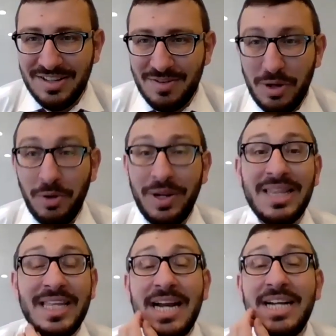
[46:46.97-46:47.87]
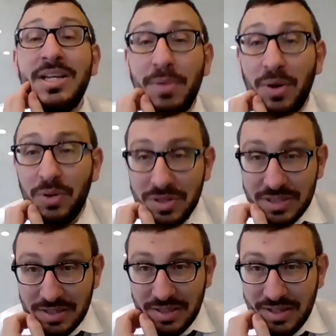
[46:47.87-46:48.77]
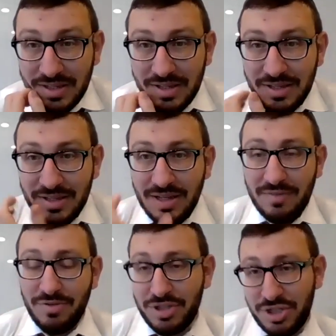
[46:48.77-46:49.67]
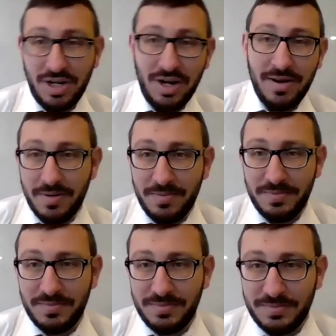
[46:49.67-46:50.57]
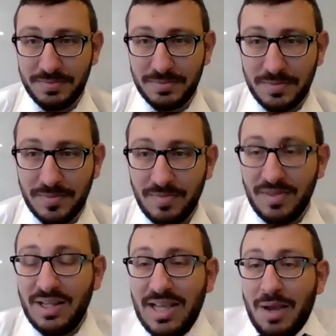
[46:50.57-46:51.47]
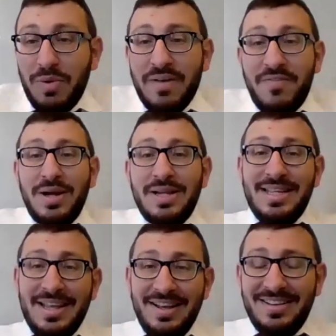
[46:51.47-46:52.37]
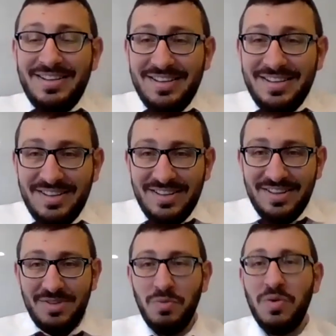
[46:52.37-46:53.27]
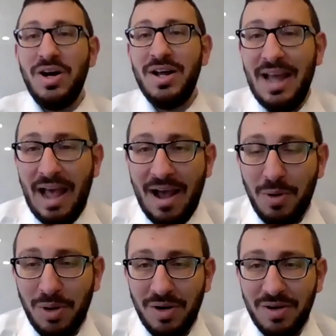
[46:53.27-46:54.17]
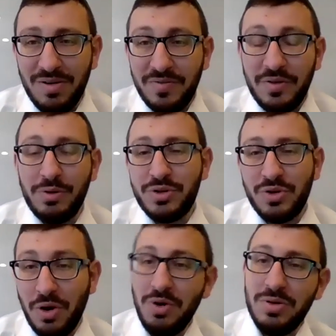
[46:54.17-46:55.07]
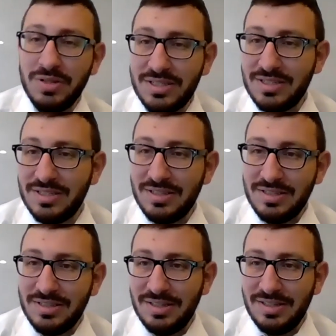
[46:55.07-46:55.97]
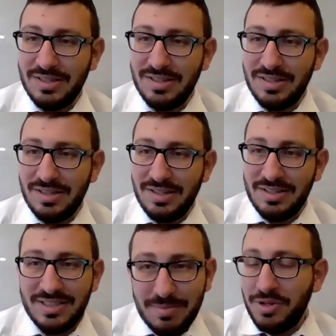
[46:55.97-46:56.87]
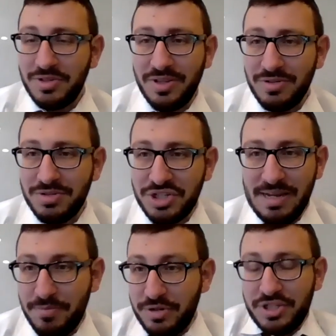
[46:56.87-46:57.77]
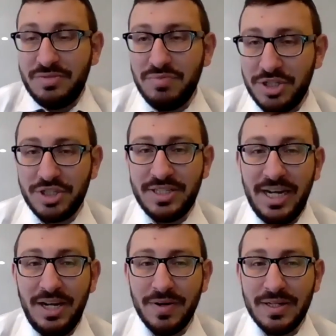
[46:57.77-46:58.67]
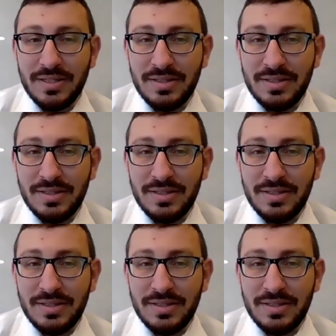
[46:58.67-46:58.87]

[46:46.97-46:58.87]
We don't get the exit polls of Rosh Hashanah. And we have no idea what our future holds. Similar to those sheep, we're just, we're just ignorant.